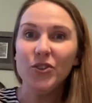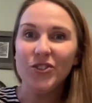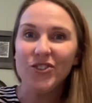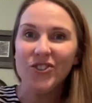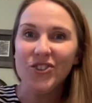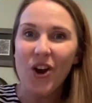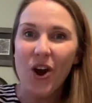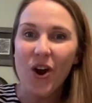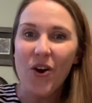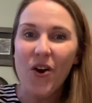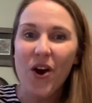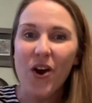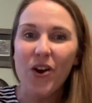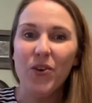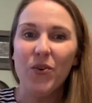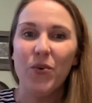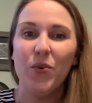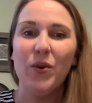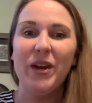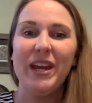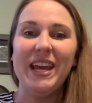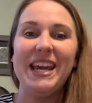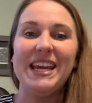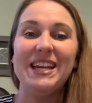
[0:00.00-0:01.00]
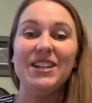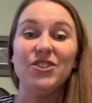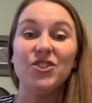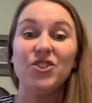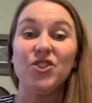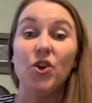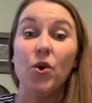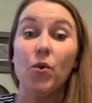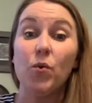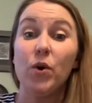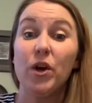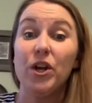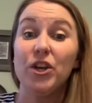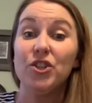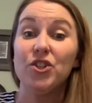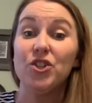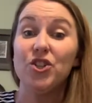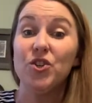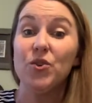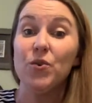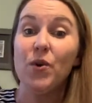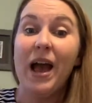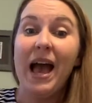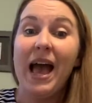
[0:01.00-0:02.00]
or a queen. So would
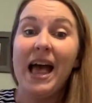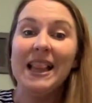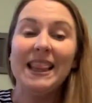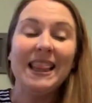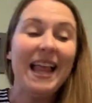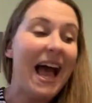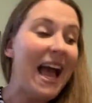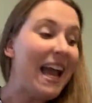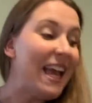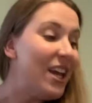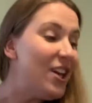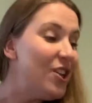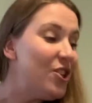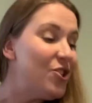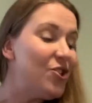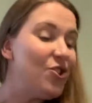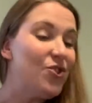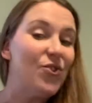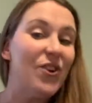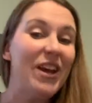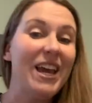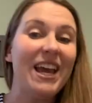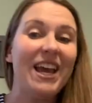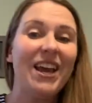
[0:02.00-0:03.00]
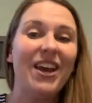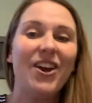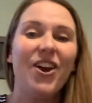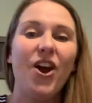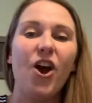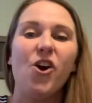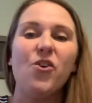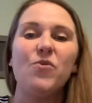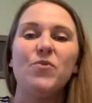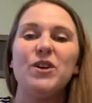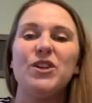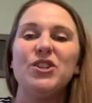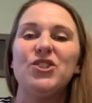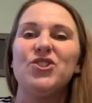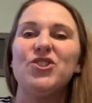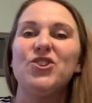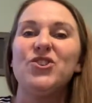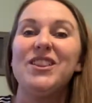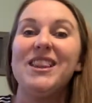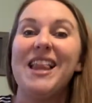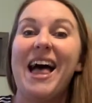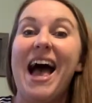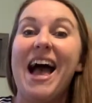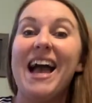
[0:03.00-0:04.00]
you like a trick or would you
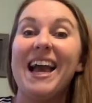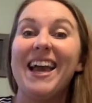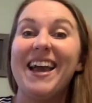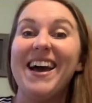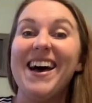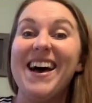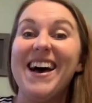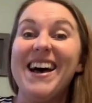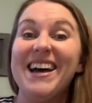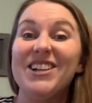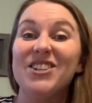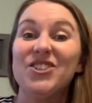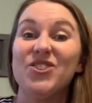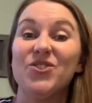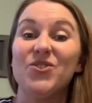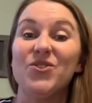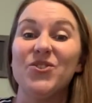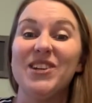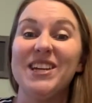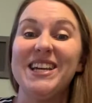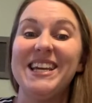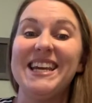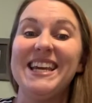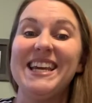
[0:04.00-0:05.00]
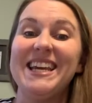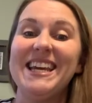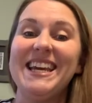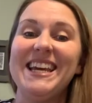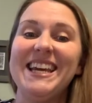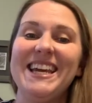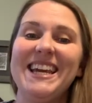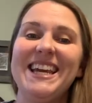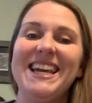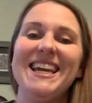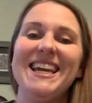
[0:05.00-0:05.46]
like a treat?